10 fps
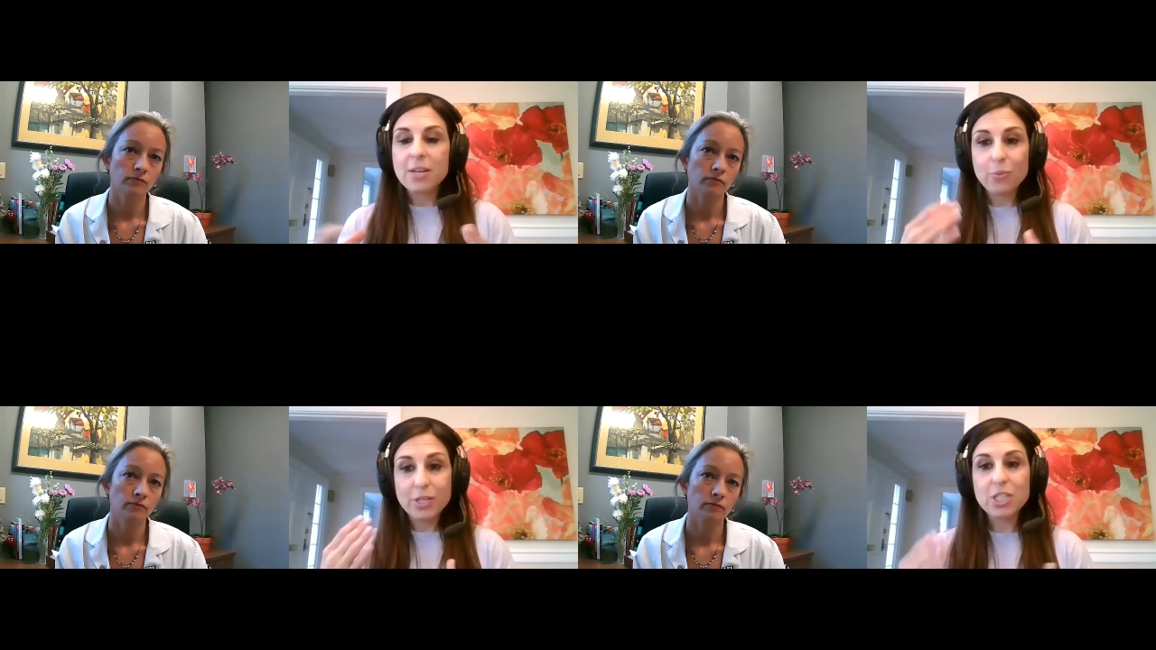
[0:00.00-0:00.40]

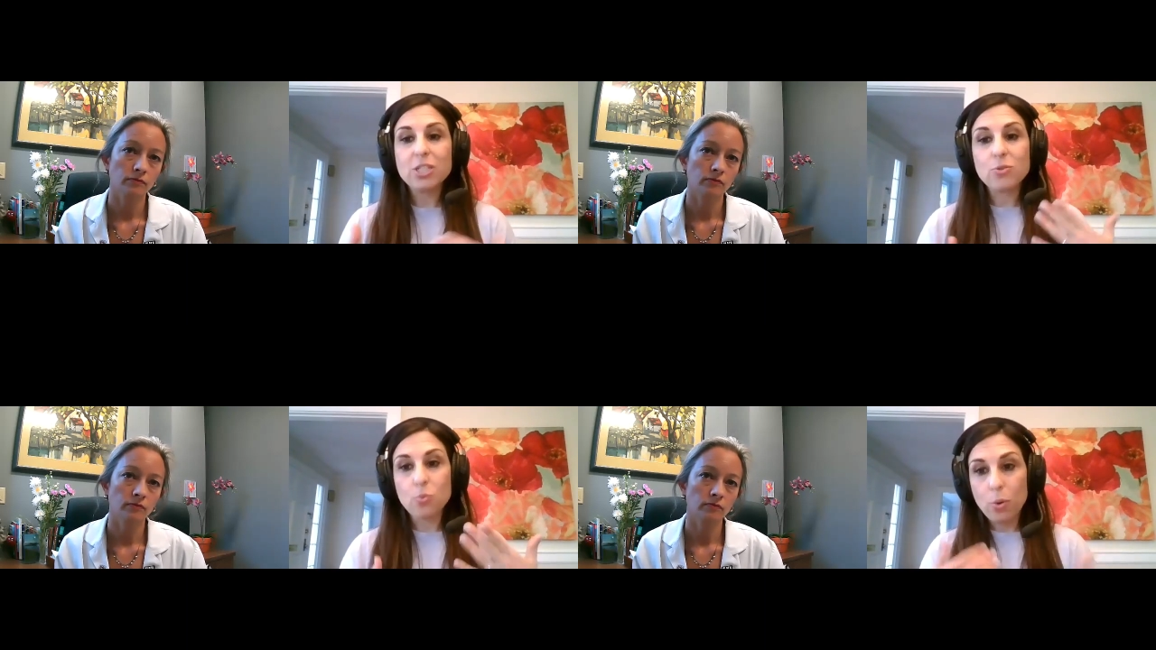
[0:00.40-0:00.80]
Speaker 1: which
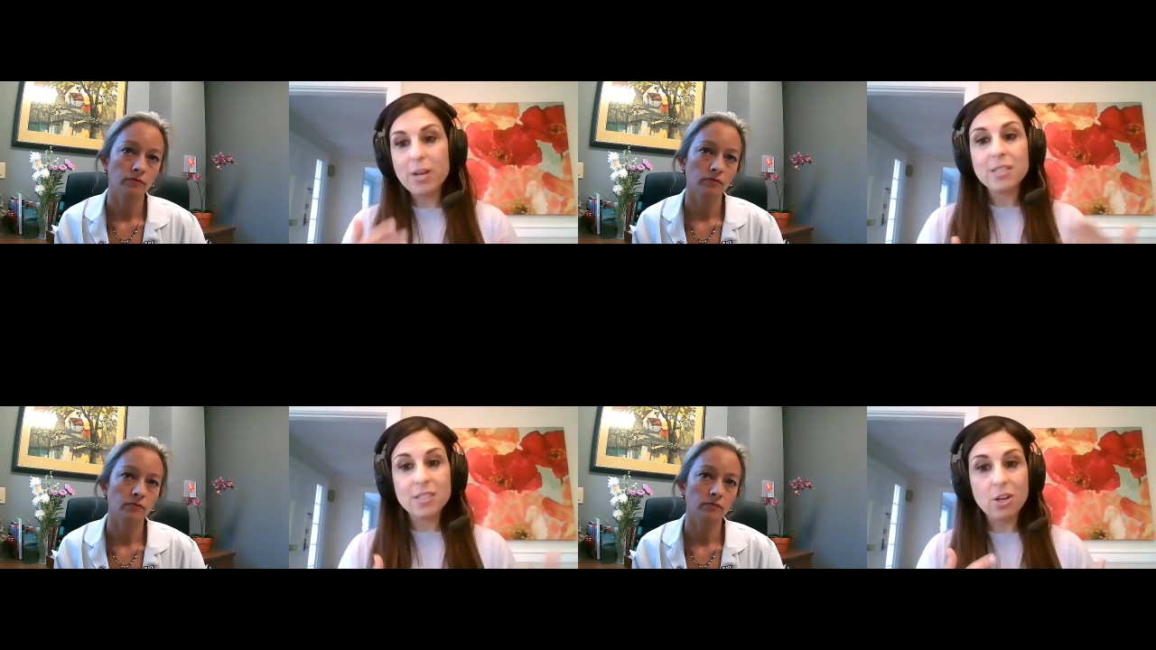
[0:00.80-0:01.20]
is
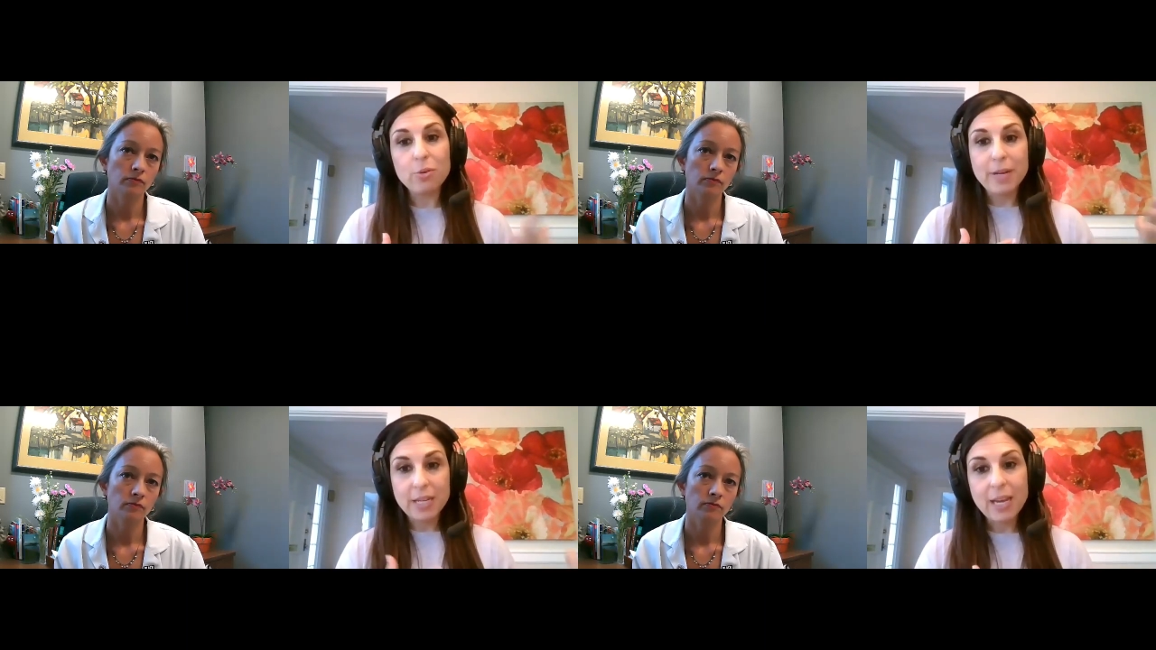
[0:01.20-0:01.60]
when to
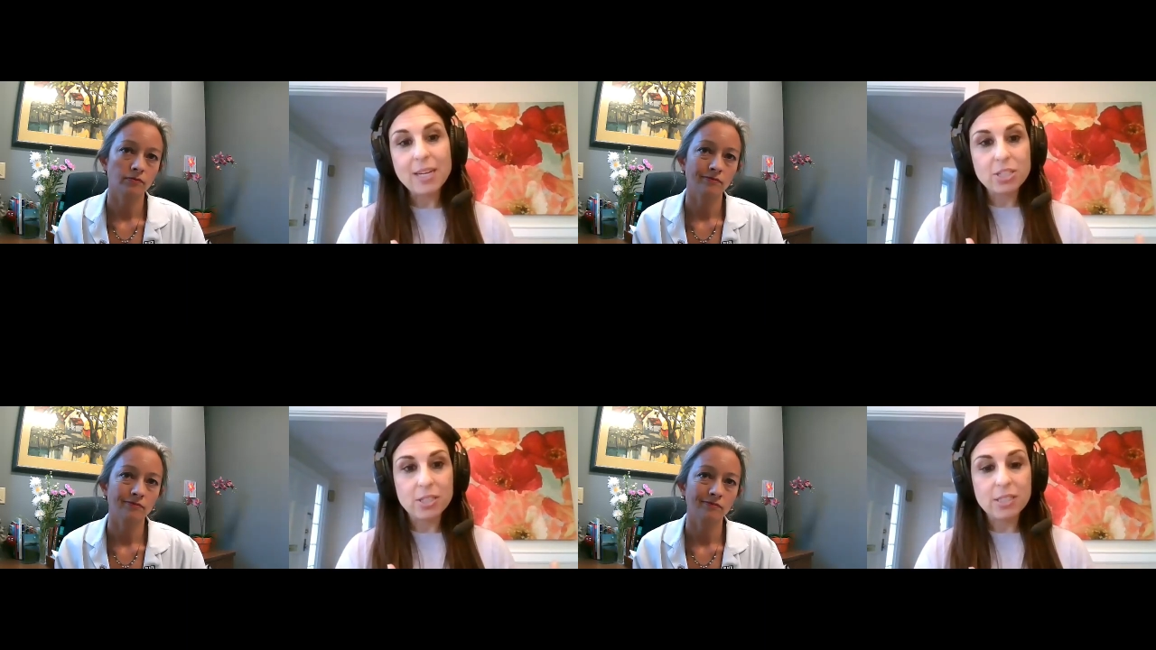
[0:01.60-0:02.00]
start
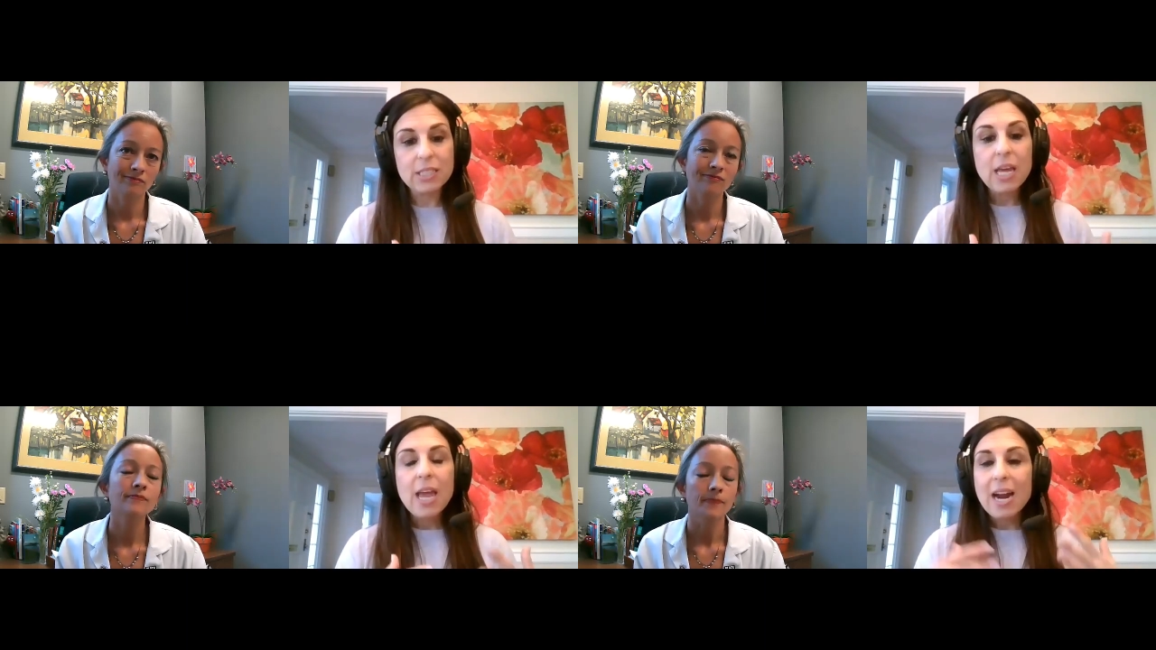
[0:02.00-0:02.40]
medications.